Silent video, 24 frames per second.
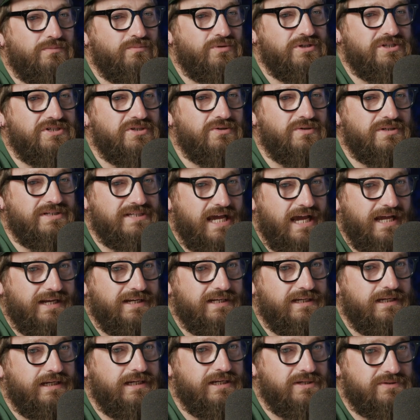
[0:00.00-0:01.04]
was your dad
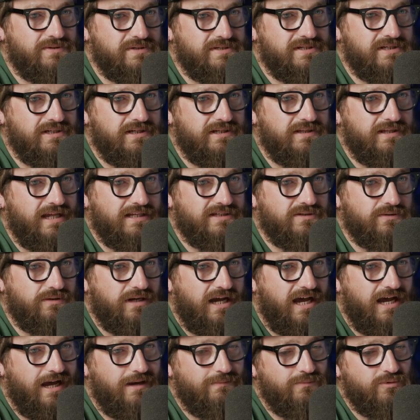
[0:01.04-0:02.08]
interested in that sort
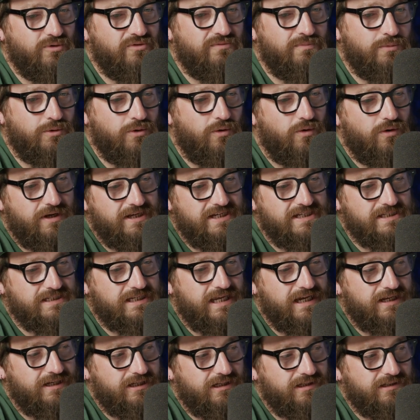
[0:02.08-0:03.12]
of art movement, or he's
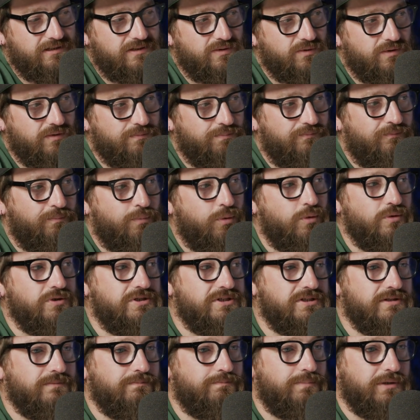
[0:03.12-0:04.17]
getting sort of
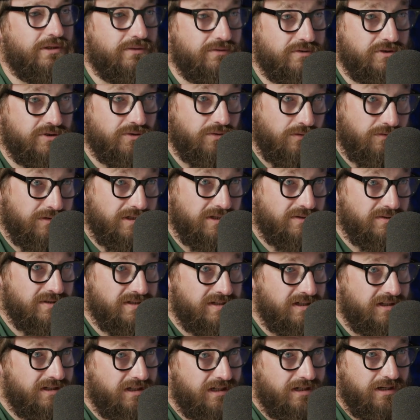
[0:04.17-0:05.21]
pushed it because you're
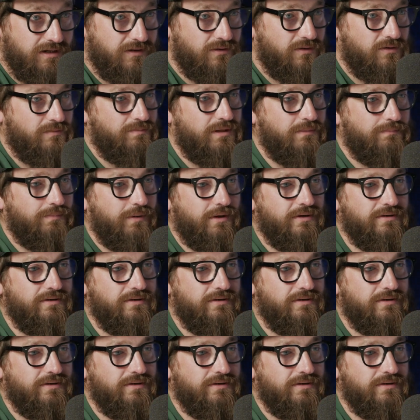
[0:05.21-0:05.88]
interested in it, or well,